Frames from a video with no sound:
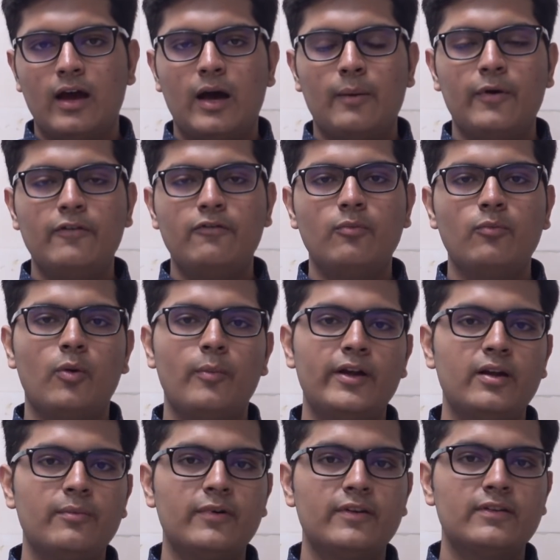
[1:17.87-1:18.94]
Apart from
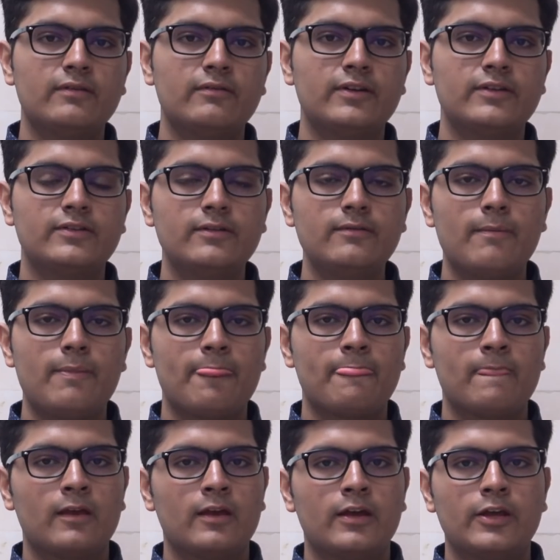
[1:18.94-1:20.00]
momentum conservation,
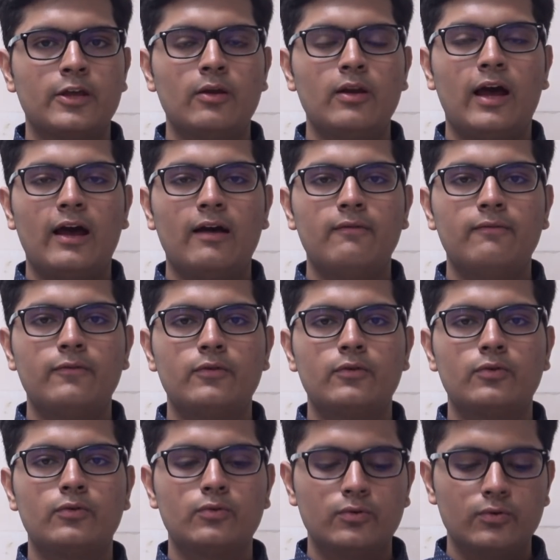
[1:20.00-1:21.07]
you'll have
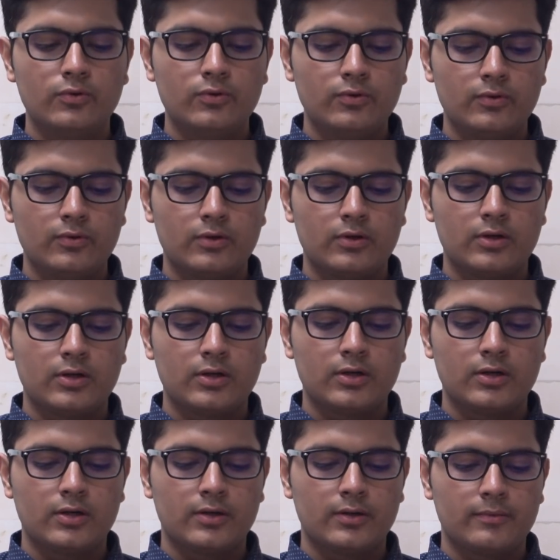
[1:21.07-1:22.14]

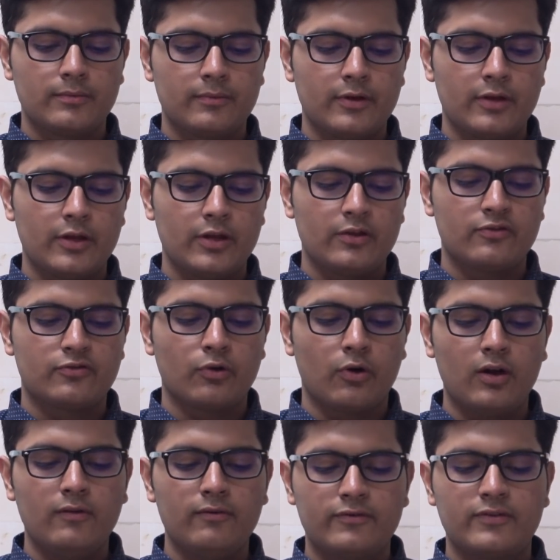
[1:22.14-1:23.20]
to
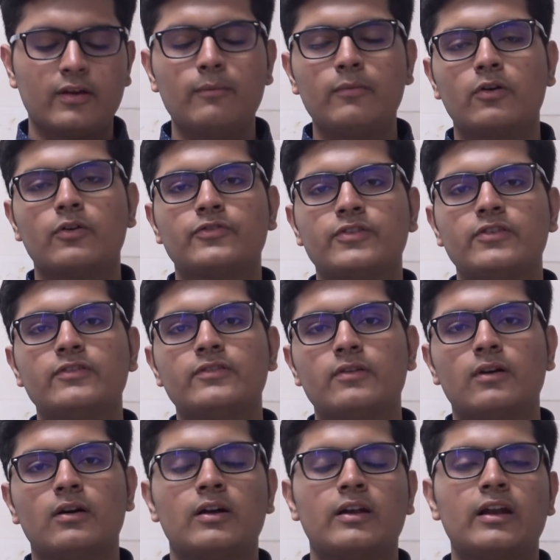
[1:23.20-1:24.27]
solve some questions
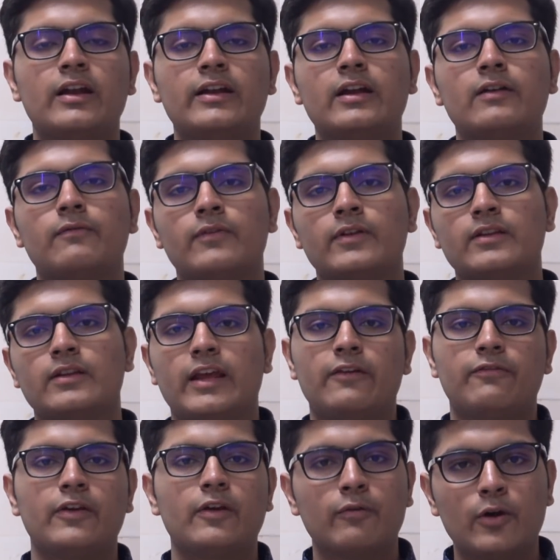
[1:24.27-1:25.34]
related with
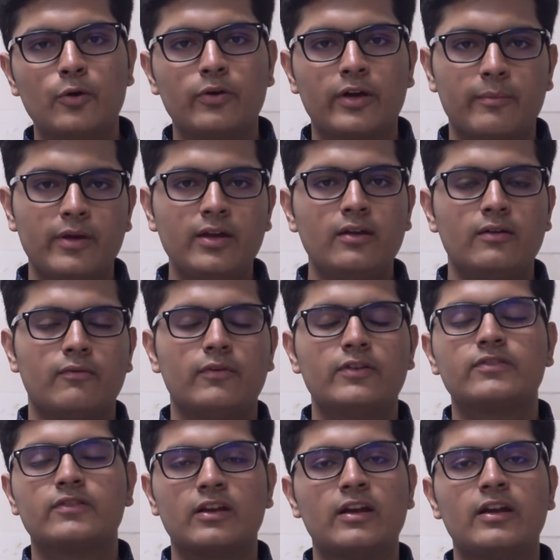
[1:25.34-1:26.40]
F equal to ma,
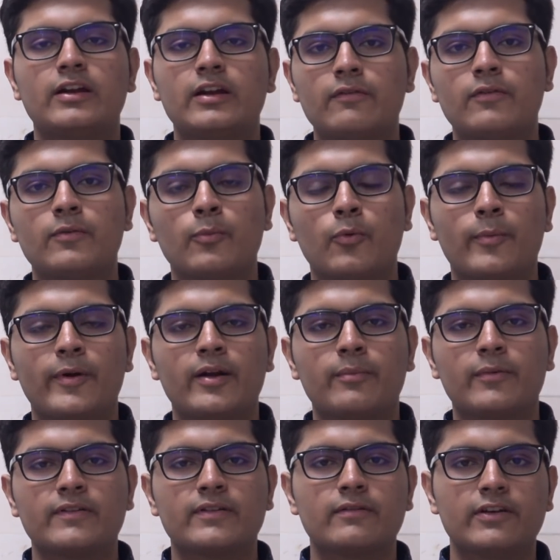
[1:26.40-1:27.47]
based related with
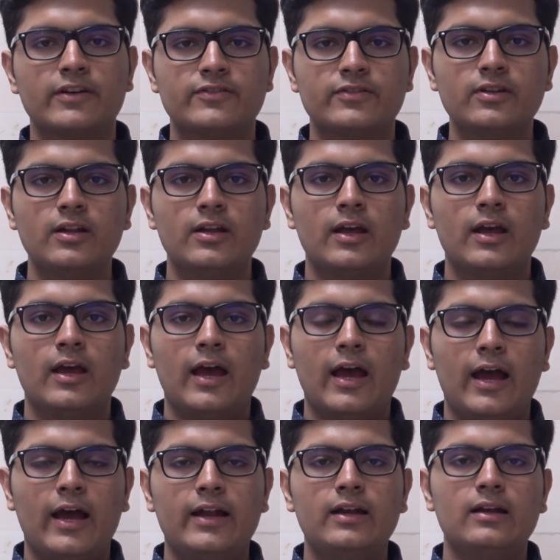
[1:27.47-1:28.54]
momentum conservation,
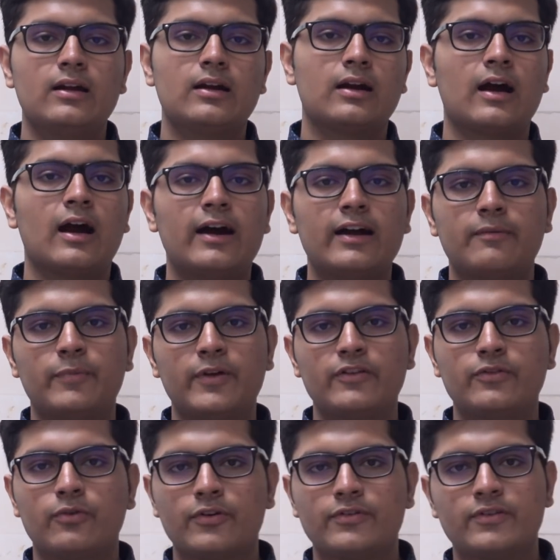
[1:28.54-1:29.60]
and cart
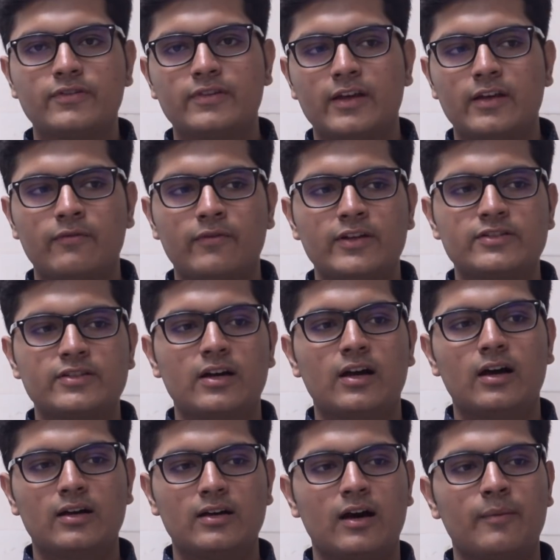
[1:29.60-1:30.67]
based questions in which
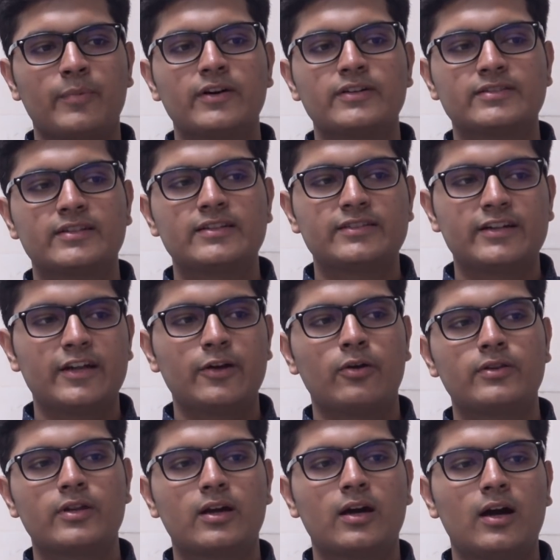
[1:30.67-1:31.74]
a person is sitting
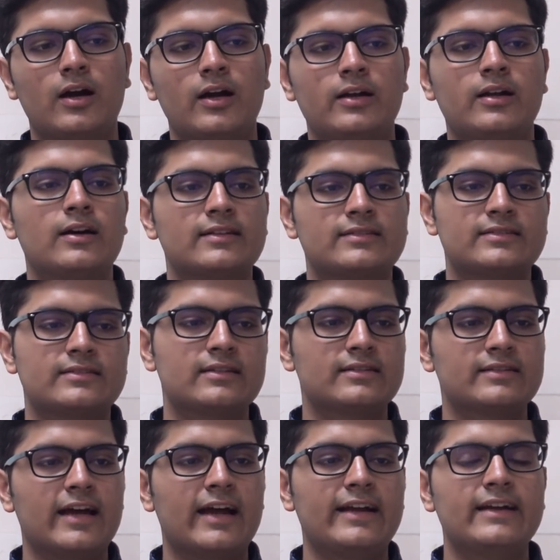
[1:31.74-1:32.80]
on the cart, the
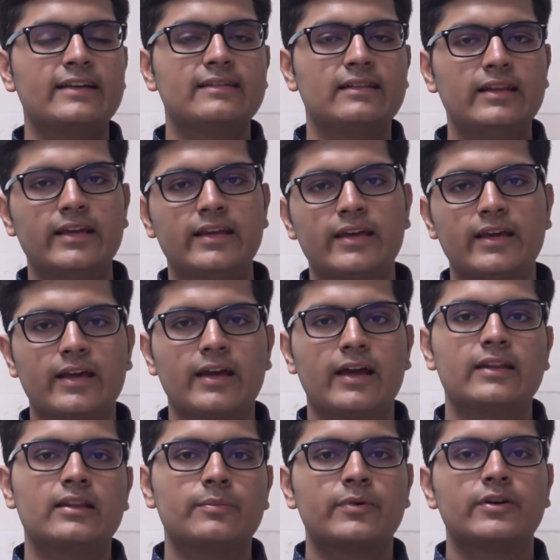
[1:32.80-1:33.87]
sand is leaking
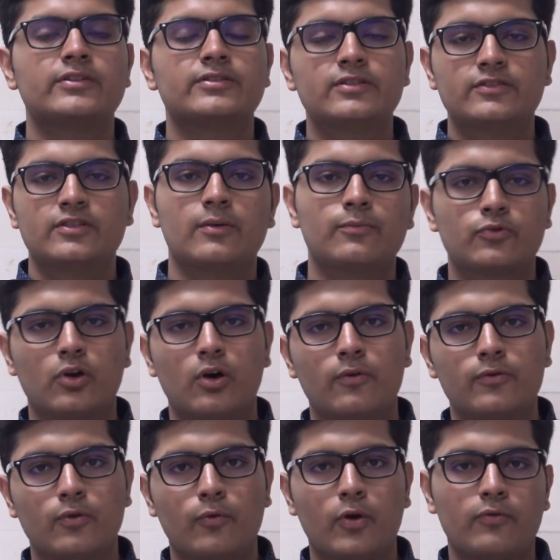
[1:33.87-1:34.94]
and the person jumps
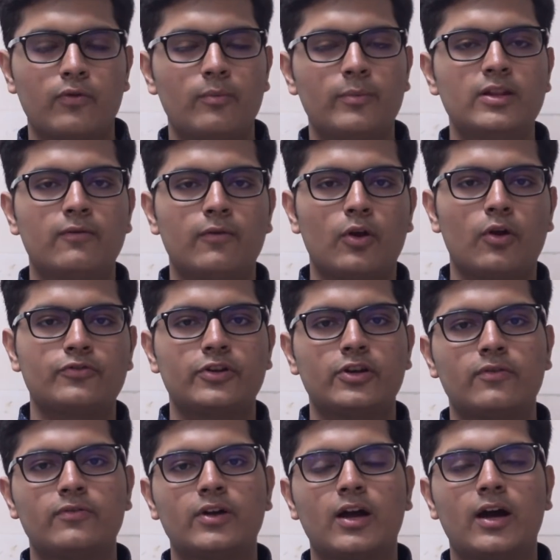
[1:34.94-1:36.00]
off, so what will be the velocity
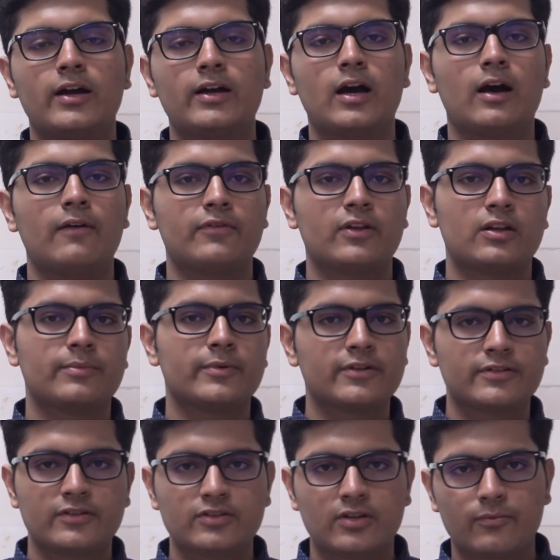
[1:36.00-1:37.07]
of the cart after the
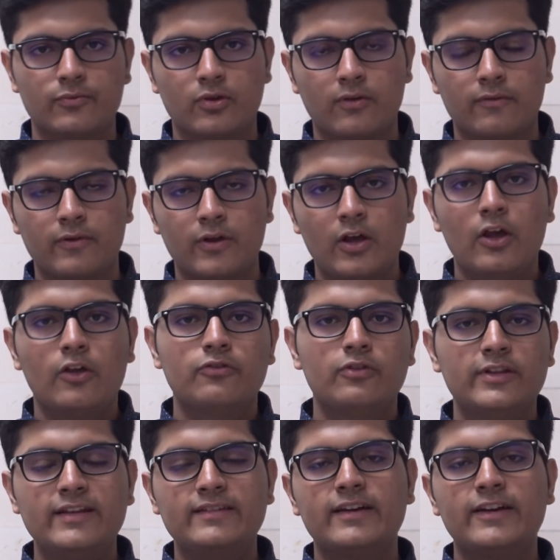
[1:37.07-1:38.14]
person jumps off. So
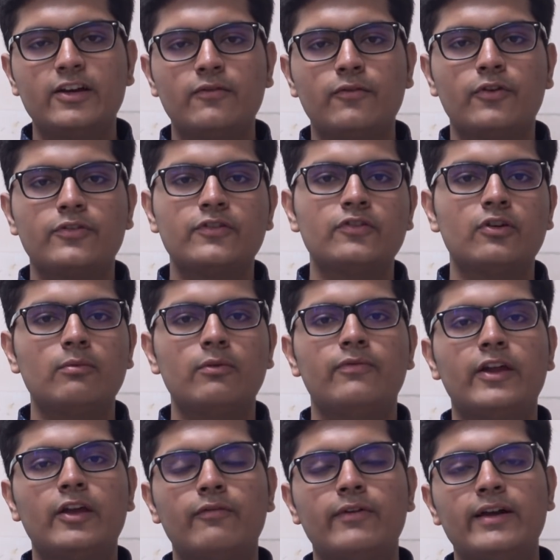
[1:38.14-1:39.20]
these kind of questions you will be
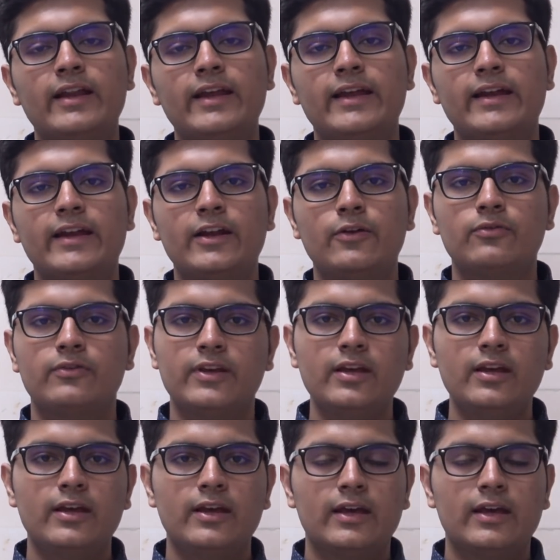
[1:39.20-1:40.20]
frequently getting to see